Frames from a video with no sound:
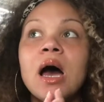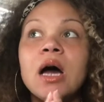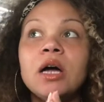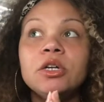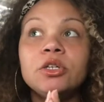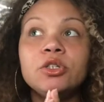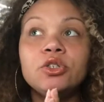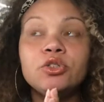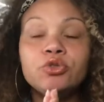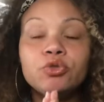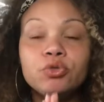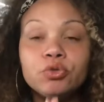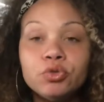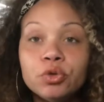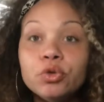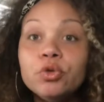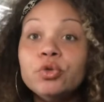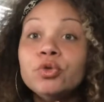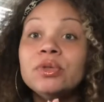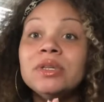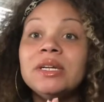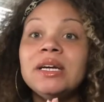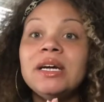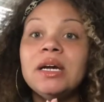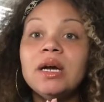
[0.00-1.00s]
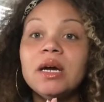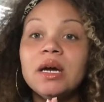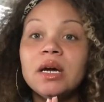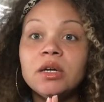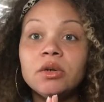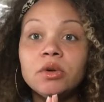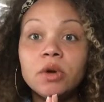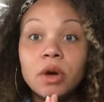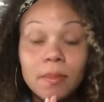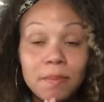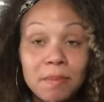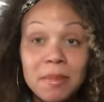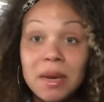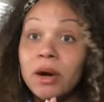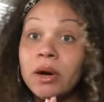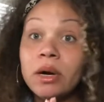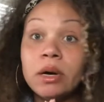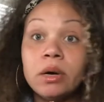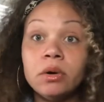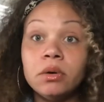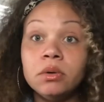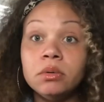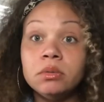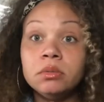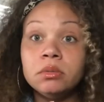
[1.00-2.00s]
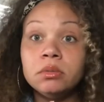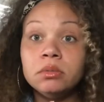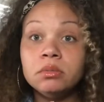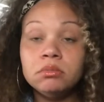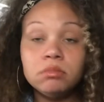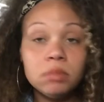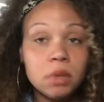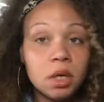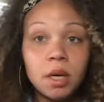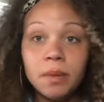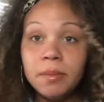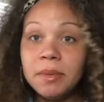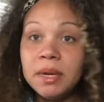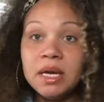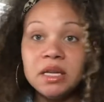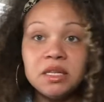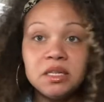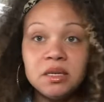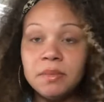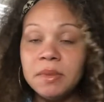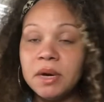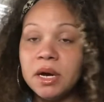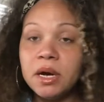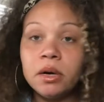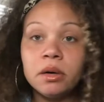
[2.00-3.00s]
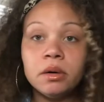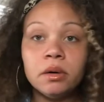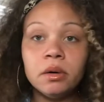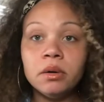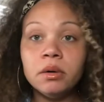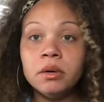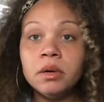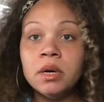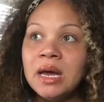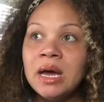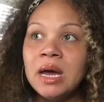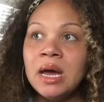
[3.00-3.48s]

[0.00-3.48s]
Truly a miracle. I mean, it's a miracle.